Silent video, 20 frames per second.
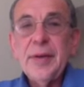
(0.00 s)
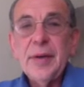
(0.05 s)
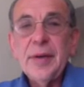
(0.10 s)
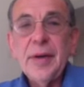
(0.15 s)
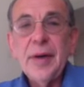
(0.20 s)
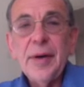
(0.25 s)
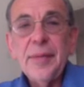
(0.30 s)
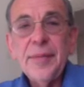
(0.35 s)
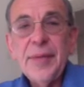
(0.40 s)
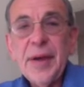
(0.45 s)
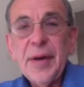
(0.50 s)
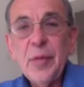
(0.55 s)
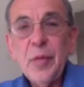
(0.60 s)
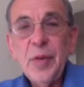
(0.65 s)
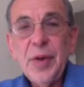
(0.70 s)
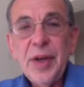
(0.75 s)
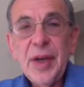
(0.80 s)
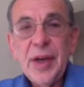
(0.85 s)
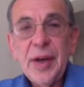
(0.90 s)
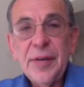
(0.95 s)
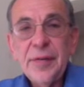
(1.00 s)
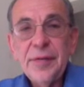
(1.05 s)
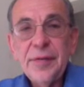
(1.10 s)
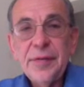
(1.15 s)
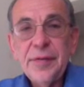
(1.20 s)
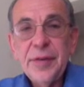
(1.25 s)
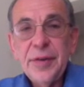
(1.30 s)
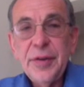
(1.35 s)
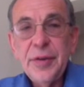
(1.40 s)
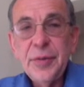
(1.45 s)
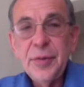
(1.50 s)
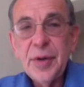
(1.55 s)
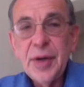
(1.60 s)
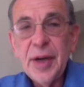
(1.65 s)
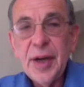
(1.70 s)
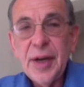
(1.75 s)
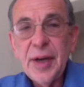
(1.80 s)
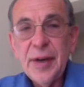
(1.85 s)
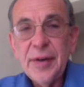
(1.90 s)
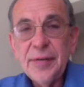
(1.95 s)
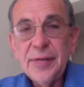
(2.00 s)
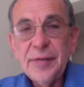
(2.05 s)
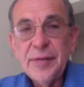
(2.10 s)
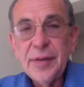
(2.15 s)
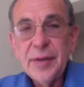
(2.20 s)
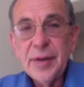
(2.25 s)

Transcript: that we have, you and I have